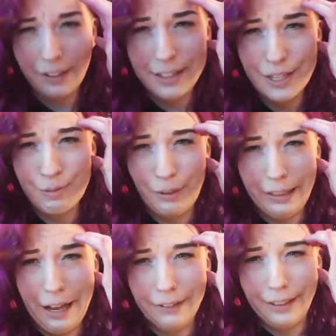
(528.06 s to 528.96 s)
and this is
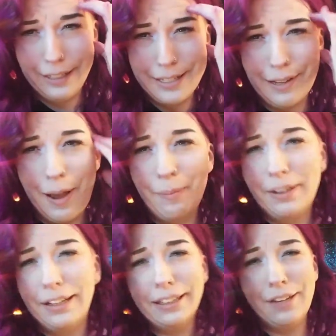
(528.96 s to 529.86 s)
really ugly, so I'm
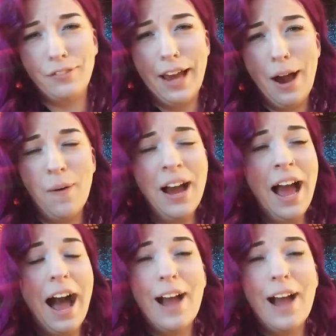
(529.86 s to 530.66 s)
gonna leave now.